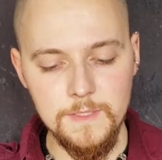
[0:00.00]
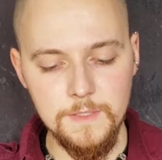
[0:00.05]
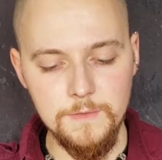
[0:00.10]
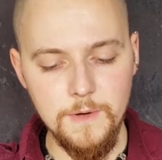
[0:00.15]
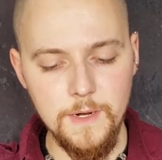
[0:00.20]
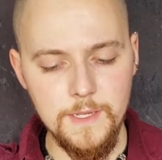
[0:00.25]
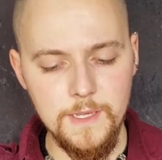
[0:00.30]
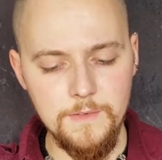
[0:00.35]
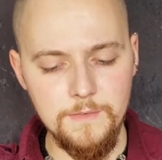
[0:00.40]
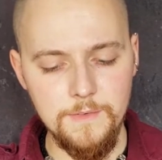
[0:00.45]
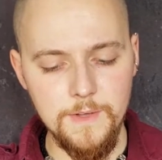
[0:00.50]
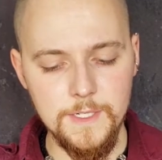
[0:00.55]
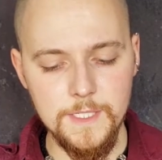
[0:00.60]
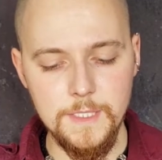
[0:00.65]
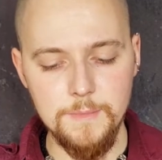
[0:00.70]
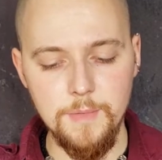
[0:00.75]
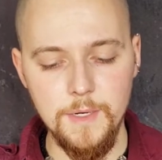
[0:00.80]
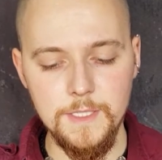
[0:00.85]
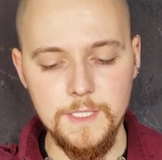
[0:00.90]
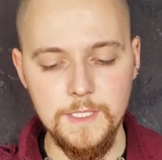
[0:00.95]
Ruggy
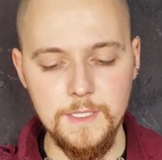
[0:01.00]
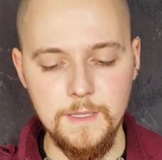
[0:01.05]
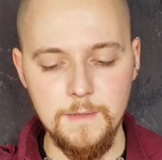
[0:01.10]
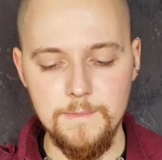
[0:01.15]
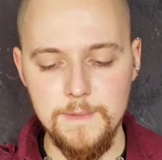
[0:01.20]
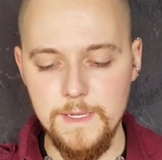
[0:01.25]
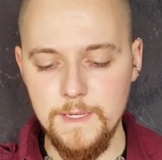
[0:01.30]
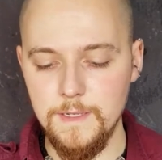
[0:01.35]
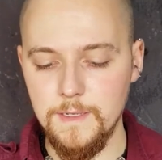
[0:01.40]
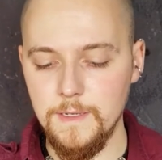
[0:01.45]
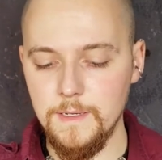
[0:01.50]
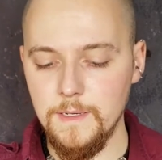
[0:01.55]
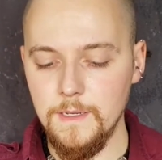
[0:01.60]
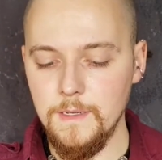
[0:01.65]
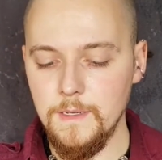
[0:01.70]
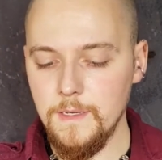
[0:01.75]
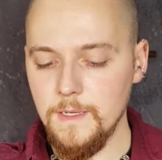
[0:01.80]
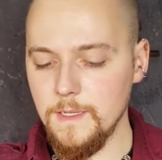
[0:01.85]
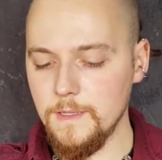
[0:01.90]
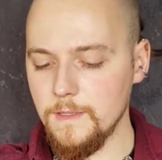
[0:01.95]
finished punching the pin
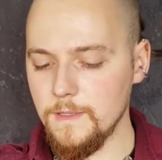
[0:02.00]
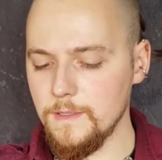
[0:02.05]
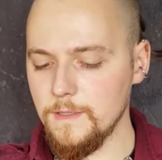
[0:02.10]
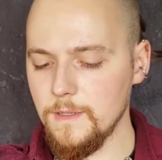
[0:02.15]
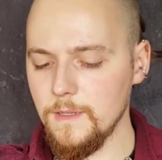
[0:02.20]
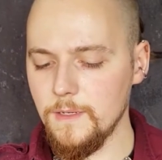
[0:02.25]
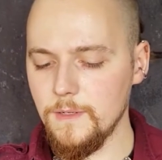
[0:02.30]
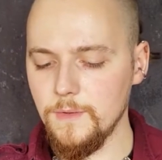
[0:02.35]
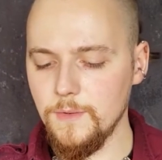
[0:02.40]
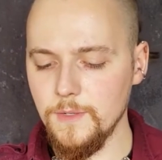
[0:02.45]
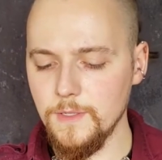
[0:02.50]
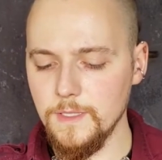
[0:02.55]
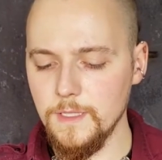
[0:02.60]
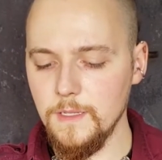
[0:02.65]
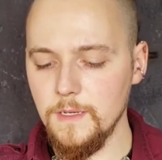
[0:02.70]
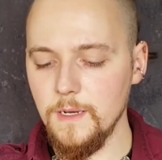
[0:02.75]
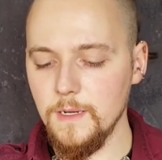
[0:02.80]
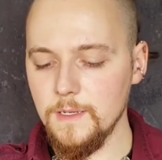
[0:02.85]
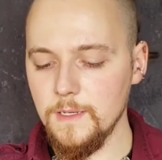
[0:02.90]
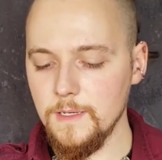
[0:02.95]
into the door's
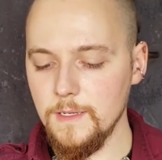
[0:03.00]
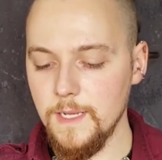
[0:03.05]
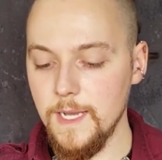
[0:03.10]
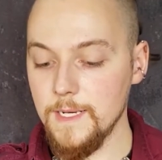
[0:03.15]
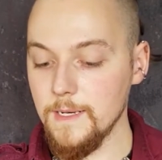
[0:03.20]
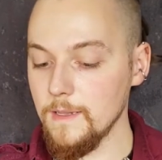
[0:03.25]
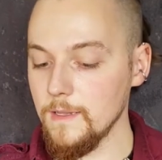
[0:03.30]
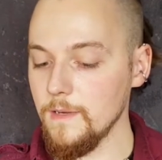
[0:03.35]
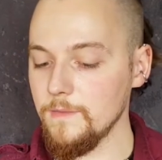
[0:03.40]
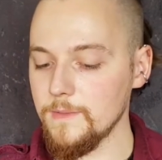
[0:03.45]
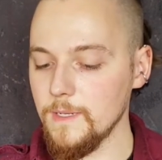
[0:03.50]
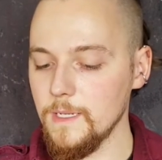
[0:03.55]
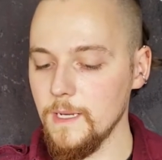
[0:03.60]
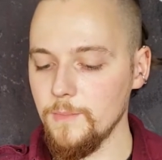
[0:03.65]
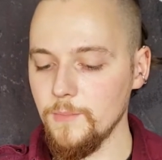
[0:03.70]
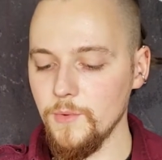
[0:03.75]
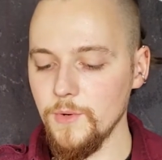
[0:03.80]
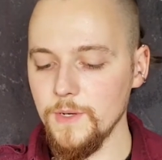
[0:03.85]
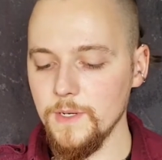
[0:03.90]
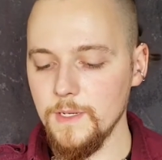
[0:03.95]
lock and lifted
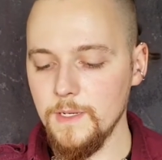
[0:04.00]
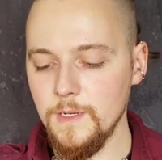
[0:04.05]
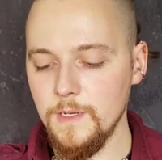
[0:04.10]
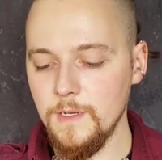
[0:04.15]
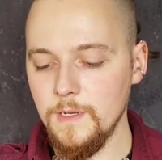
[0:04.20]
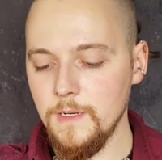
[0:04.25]
upward.